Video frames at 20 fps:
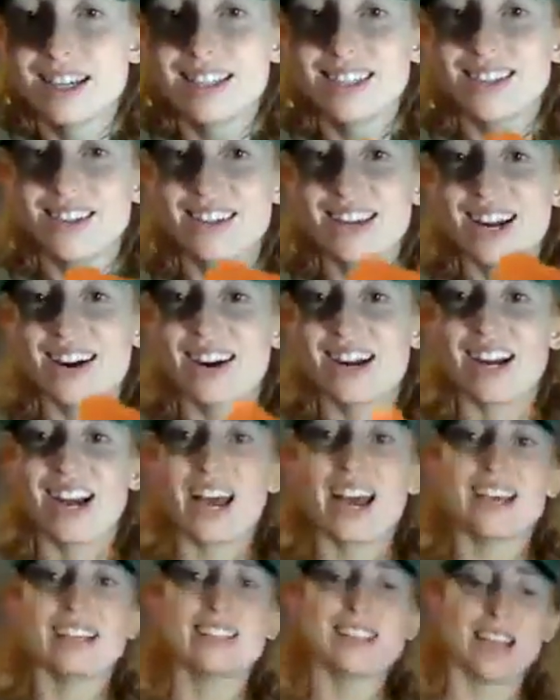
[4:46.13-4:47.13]
Little carrot
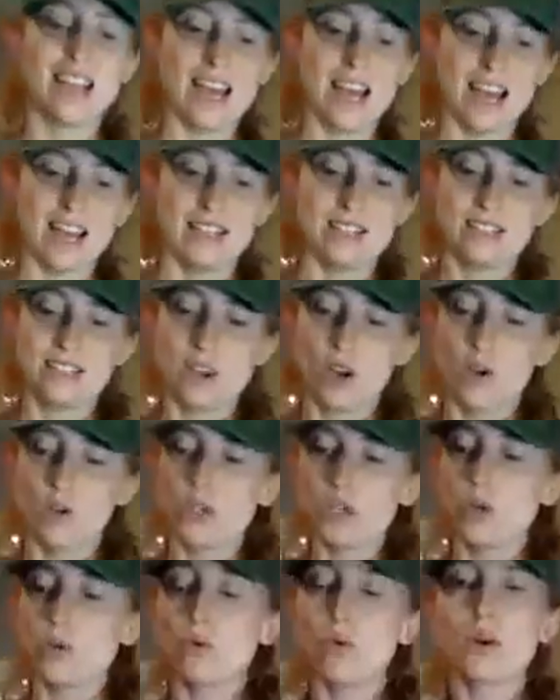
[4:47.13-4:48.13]
guys. And so
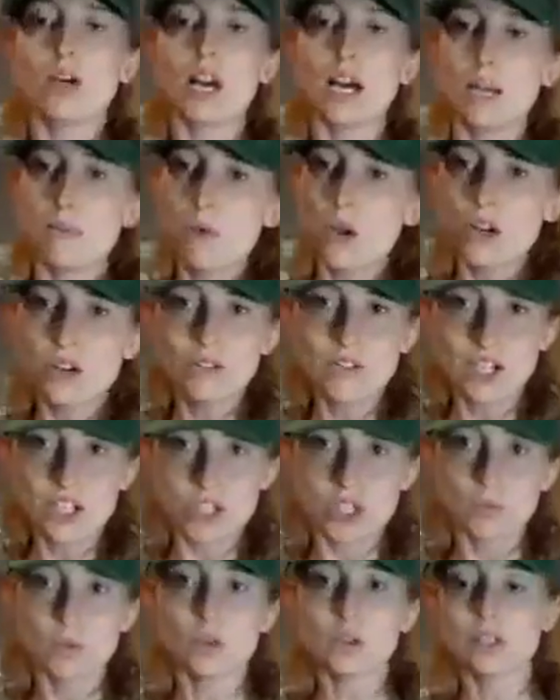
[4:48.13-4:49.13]
you cut up all your
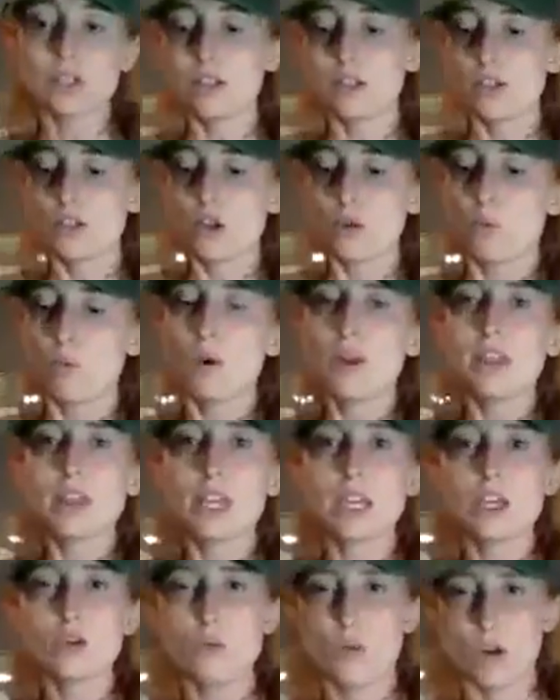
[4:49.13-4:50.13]
vegetables, and the one
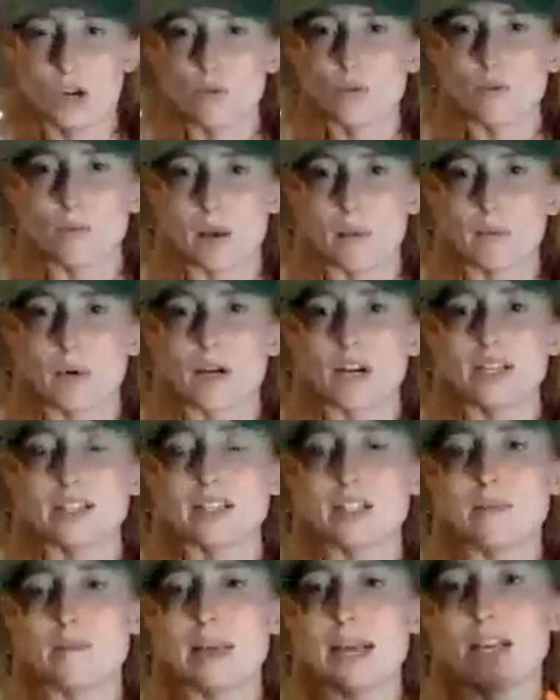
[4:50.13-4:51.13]
thing you want to remember
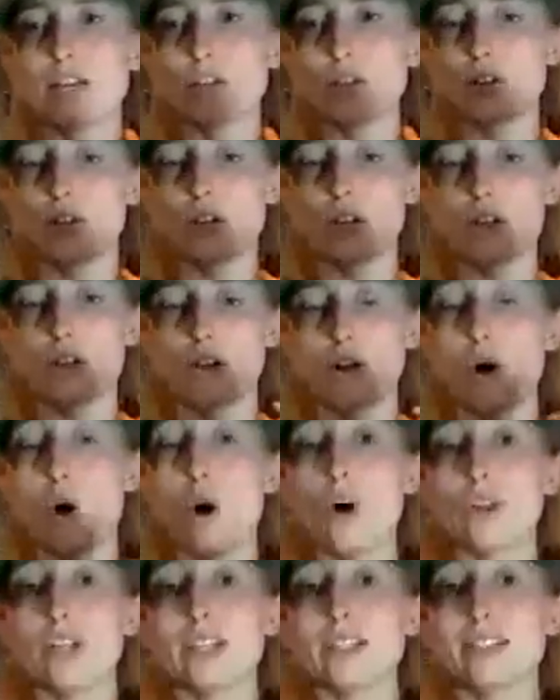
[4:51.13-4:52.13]
is to make sure that they're
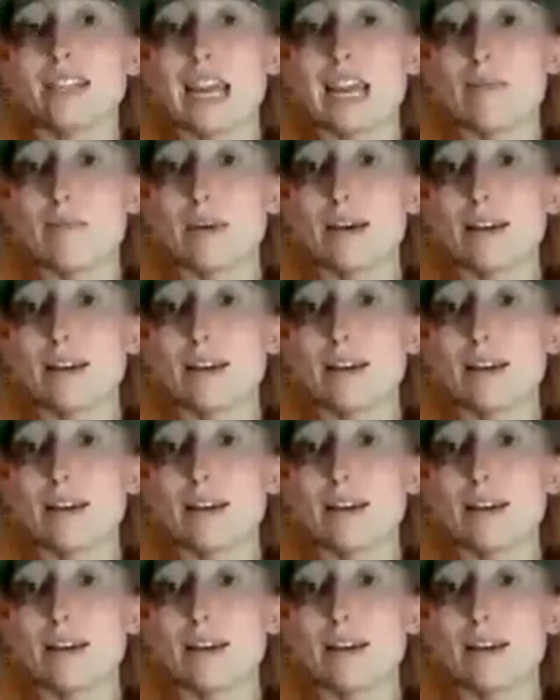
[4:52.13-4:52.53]
all the same